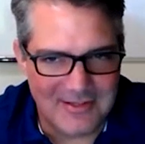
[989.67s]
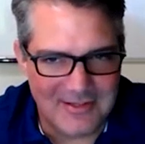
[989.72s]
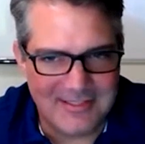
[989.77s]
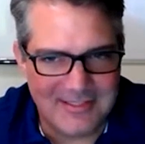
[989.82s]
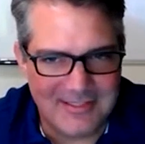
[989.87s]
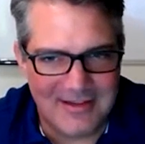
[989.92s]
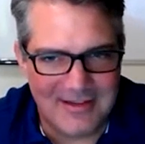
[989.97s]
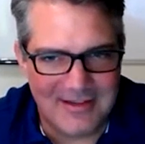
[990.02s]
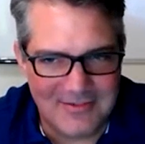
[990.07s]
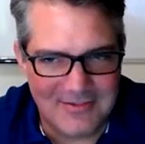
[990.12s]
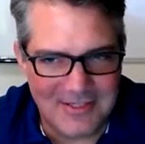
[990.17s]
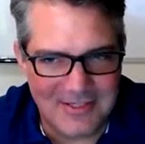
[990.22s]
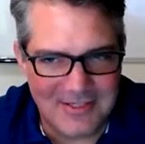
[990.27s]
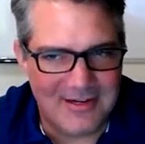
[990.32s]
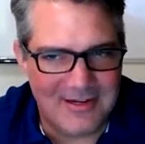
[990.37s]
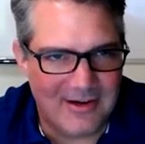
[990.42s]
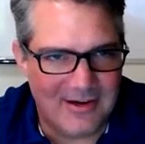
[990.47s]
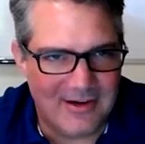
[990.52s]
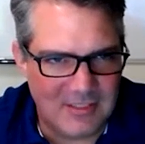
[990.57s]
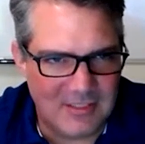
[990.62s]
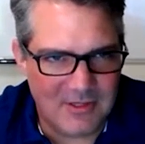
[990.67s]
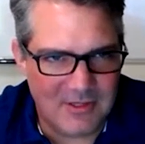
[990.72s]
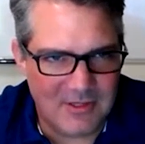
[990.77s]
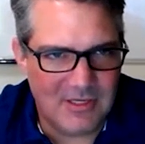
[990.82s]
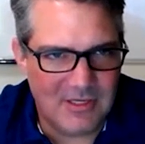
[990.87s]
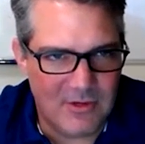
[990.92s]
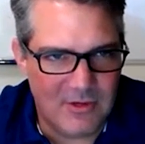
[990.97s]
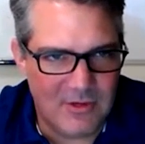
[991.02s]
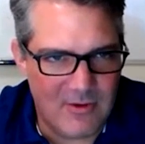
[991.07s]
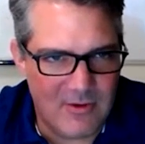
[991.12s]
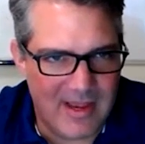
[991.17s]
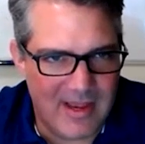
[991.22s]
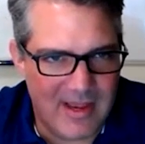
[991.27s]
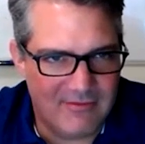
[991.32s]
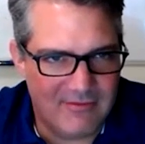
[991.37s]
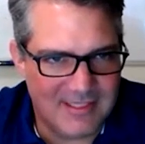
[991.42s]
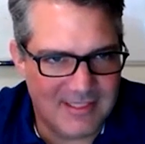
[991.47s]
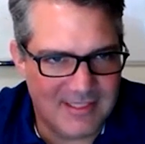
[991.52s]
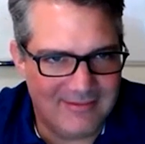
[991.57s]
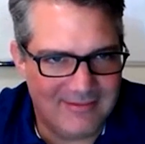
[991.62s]
So that's obviously an area, especially when you
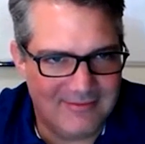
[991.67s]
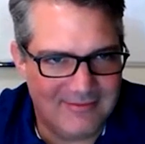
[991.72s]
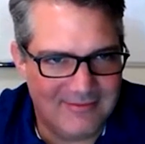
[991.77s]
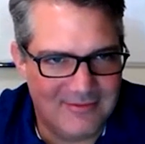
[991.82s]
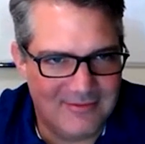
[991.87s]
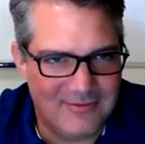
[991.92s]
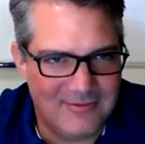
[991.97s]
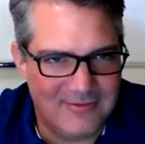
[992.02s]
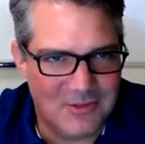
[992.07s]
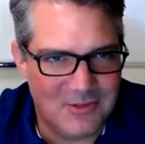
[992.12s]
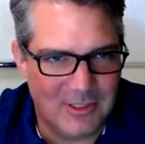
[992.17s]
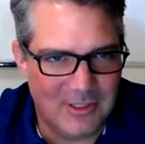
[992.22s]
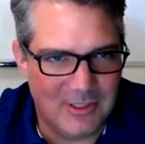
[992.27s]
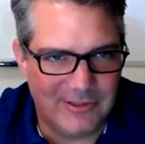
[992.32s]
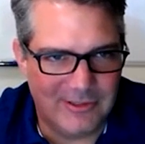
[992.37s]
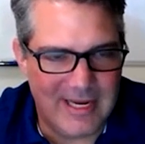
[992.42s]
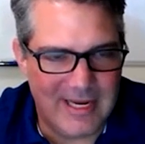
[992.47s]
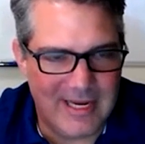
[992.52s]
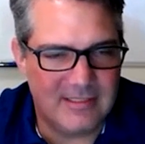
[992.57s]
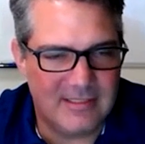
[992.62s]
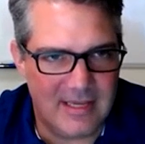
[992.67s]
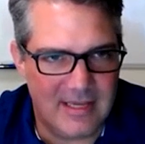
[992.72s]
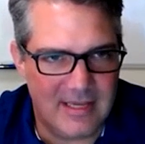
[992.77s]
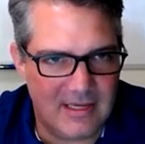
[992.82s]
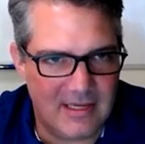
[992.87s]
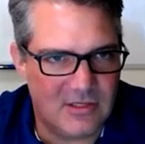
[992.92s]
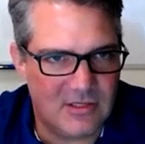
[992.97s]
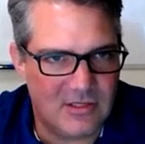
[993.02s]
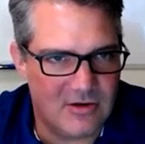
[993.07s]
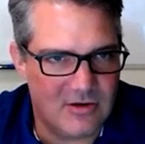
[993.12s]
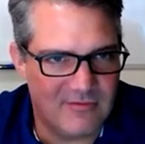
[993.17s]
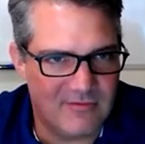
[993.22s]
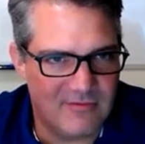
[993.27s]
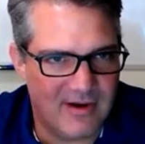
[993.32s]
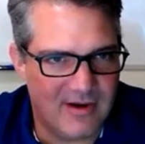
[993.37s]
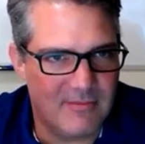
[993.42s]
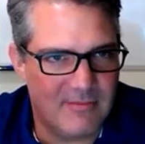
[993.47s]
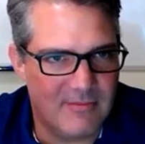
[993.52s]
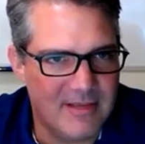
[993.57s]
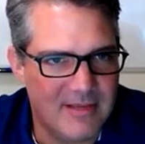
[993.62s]
have, as I referred to earlier, antiques in your
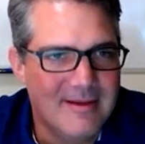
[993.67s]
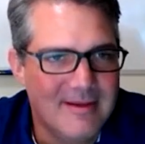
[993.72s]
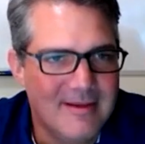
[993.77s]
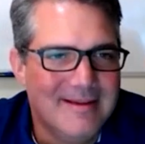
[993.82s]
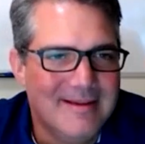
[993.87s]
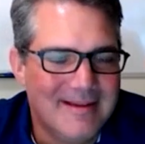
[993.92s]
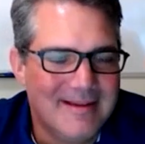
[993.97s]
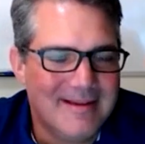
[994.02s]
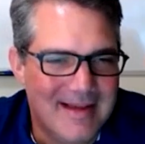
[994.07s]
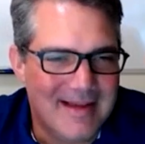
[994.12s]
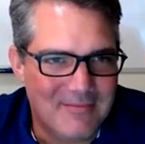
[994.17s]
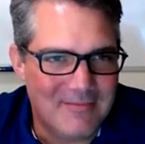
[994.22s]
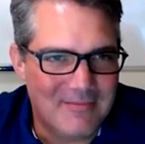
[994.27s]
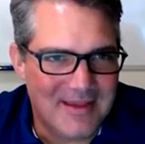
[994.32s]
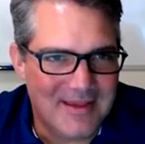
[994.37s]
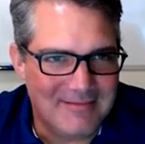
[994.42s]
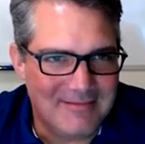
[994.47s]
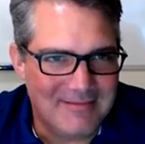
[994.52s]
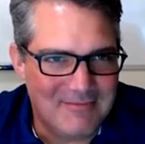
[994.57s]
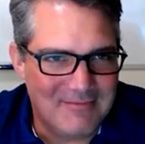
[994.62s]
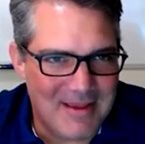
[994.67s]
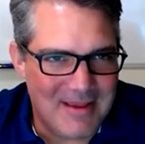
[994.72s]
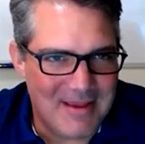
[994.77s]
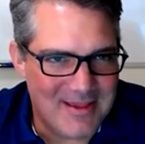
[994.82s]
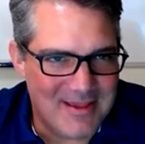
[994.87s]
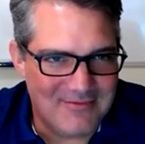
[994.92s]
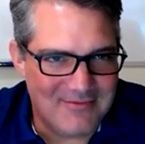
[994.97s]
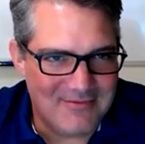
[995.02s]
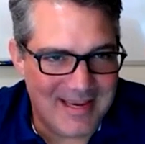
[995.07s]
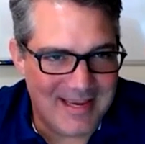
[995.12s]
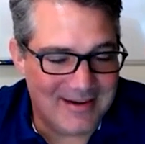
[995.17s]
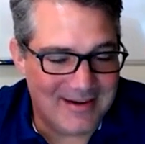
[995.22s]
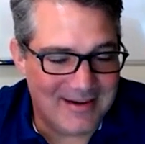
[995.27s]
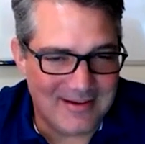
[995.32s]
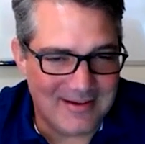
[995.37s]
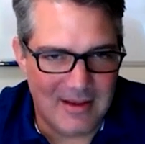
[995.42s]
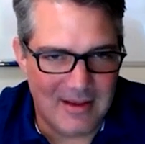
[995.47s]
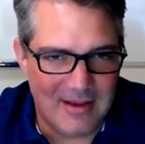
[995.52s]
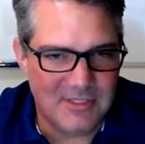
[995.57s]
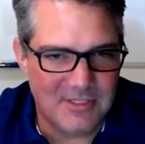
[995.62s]
environment um, that maybe have data
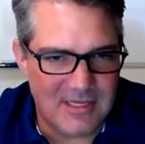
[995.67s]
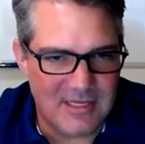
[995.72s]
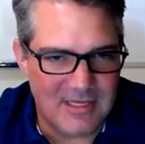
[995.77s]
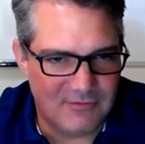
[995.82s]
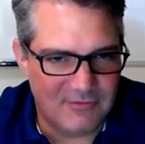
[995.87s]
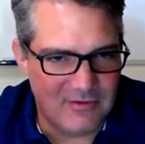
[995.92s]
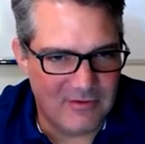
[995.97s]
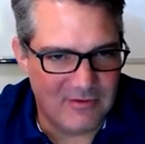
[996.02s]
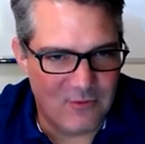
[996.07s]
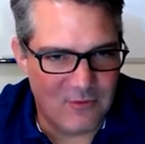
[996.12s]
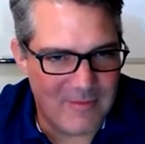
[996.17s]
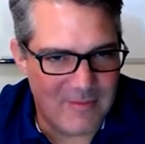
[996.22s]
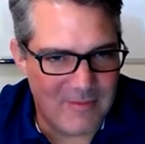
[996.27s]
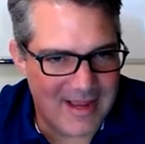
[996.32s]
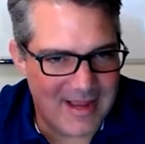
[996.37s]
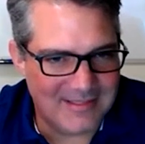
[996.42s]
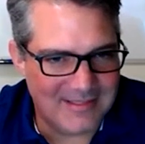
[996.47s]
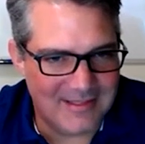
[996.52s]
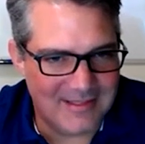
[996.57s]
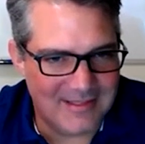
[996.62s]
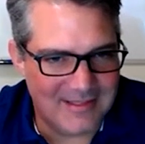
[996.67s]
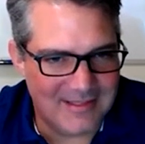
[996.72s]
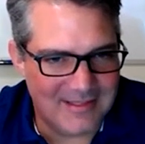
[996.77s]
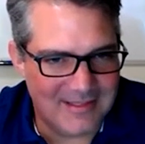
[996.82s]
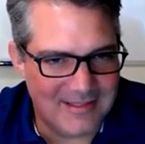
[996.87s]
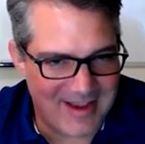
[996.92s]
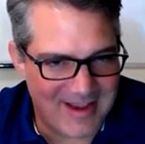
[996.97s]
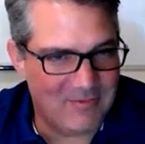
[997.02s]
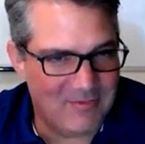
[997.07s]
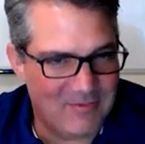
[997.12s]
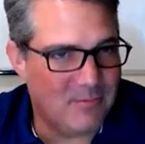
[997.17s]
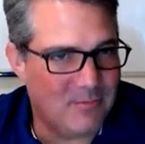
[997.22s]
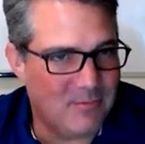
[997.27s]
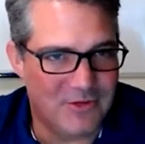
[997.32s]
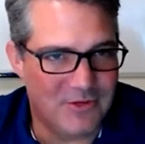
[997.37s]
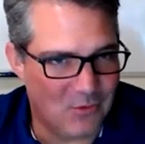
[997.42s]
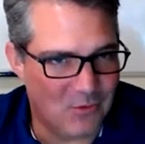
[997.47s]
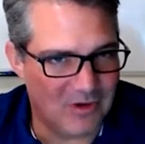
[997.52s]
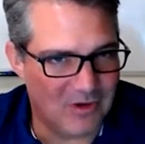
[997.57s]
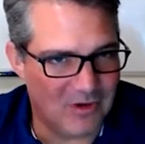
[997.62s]
that comes in different formats that you don't have
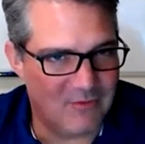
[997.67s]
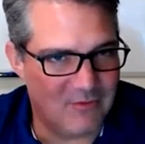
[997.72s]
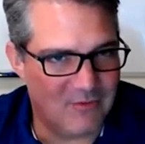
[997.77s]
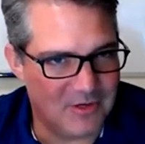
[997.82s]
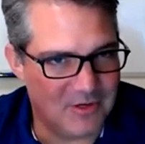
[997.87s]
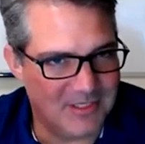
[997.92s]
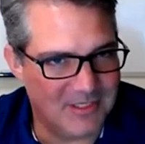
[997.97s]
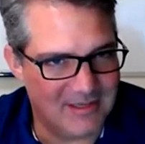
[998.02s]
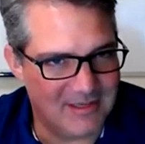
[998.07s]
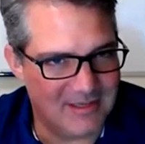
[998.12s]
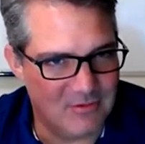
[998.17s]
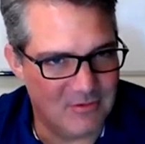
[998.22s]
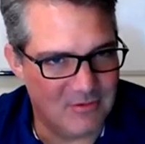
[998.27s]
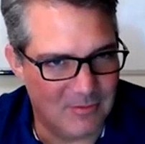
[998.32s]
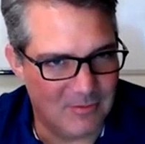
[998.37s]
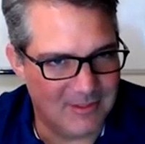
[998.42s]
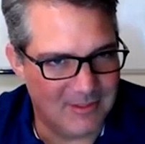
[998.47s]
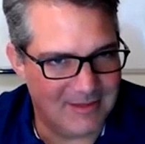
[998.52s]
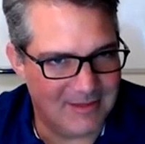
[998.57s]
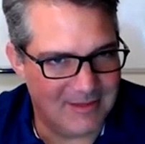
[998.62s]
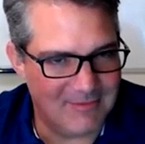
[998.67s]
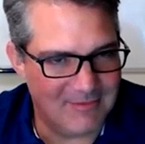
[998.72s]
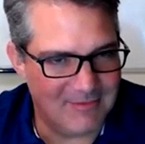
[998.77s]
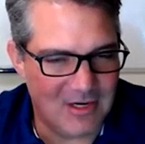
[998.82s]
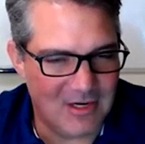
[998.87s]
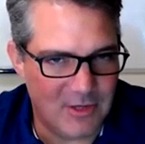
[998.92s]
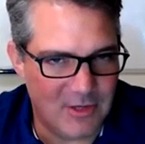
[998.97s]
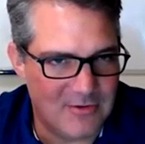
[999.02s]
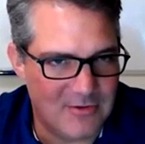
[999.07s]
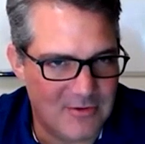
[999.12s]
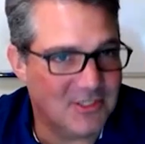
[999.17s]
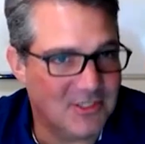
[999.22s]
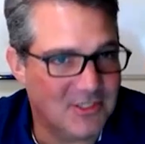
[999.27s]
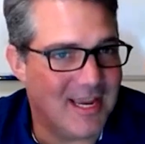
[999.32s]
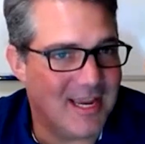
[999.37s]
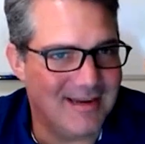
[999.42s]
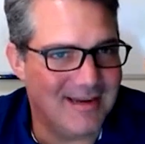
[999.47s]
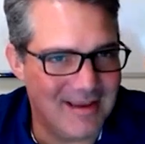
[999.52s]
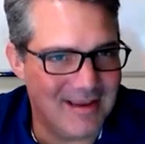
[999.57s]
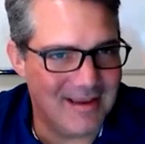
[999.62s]
people in your workforce that normally, you know, would
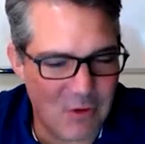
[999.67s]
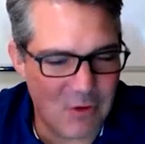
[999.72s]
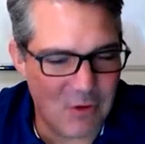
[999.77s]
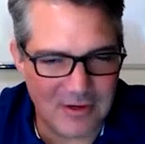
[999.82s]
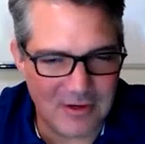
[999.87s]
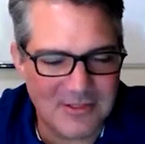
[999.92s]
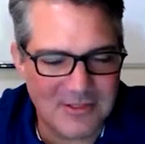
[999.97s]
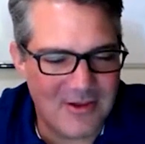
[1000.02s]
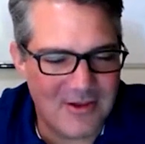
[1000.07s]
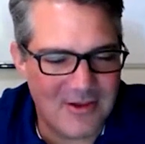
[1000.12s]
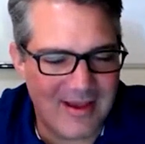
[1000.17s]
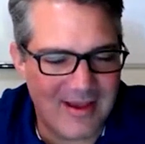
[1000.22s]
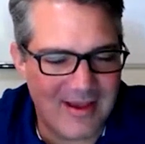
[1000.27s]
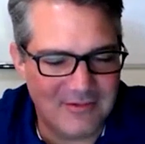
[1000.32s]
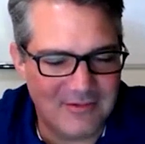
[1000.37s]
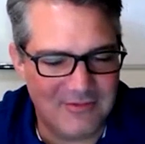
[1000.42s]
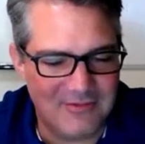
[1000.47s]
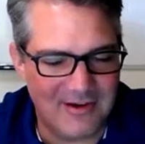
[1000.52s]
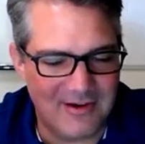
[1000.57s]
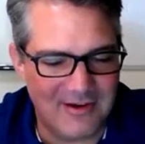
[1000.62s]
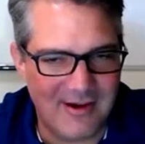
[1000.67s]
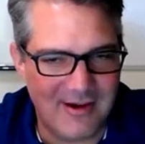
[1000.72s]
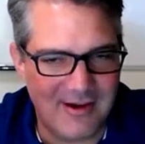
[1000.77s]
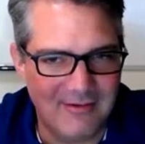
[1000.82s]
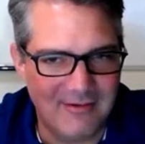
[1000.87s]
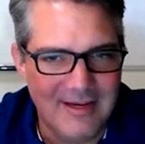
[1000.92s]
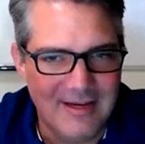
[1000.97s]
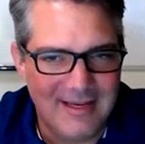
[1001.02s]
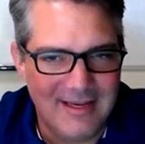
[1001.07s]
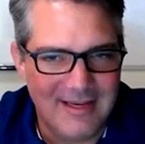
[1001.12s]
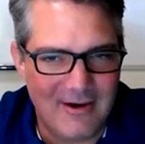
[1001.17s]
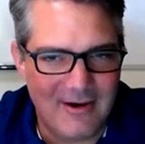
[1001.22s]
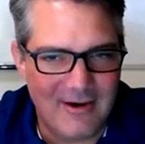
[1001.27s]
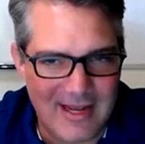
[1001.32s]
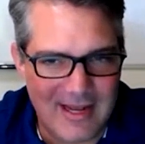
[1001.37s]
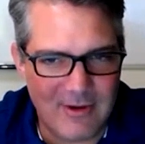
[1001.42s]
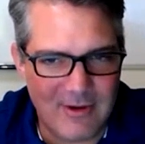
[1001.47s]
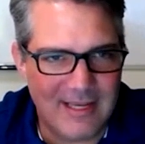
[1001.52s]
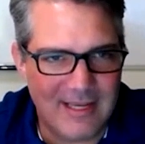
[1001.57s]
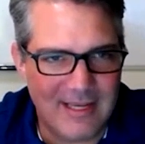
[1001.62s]
understand anymore. And so you have to figure out, you know,
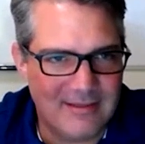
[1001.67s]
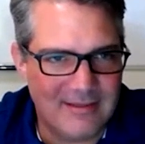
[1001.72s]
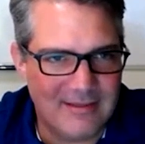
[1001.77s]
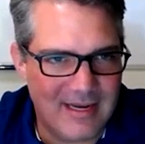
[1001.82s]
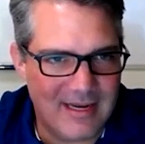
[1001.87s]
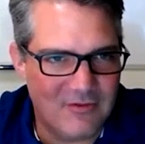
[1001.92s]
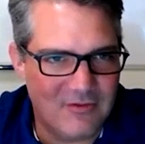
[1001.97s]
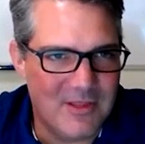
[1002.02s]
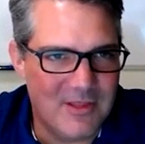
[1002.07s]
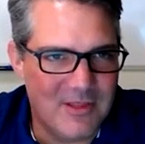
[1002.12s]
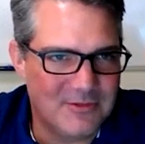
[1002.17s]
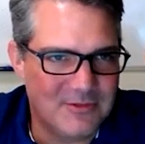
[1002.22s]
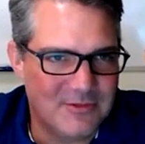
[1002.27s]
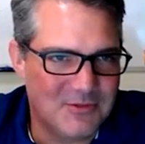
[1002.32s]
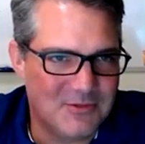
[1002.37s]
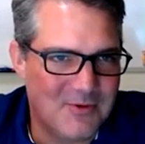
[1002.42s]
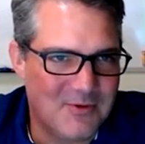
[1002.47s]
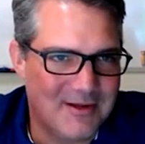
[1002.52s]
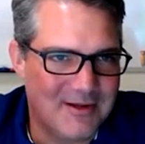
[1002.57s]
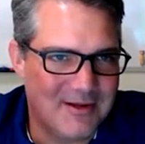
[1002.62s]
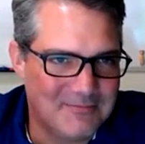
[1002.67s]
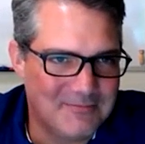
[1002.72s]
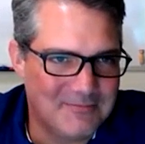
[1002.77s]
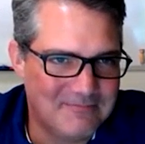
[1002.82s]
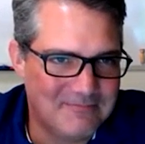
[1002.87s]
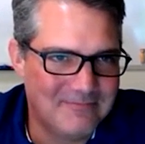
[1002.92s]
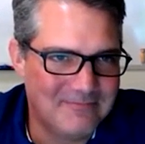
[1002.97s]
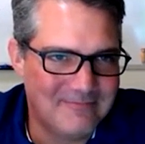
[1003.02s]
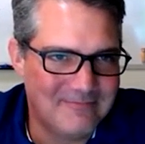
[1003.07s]
how do I get data from those as well?